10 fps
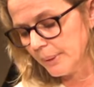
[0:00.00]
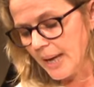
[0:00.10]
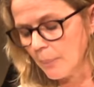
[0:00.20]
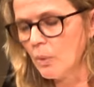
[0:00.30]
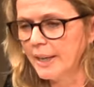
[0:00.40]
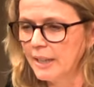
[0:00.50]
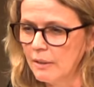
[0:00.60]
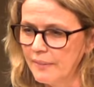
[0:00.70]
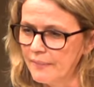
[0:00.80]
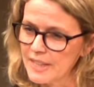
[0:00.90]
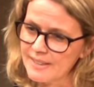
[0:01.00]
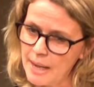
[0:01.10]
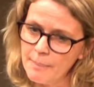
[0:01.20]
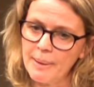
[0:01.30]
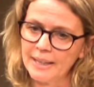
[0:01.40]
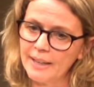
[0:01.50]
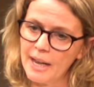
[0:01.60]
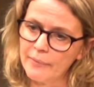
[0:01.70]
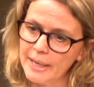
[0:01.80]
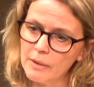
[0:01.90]
began working in the sandbank
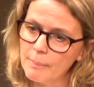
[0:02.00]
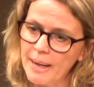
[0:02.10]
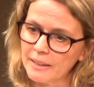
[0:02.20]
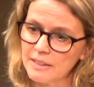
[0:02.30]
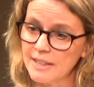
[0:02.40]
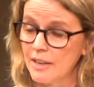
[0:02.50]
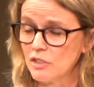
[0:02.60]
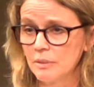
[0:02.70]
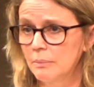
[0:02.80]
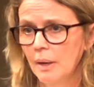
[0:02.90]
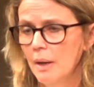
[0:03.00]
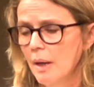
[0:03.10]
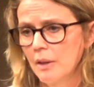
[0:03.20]
area in Bangladesh, and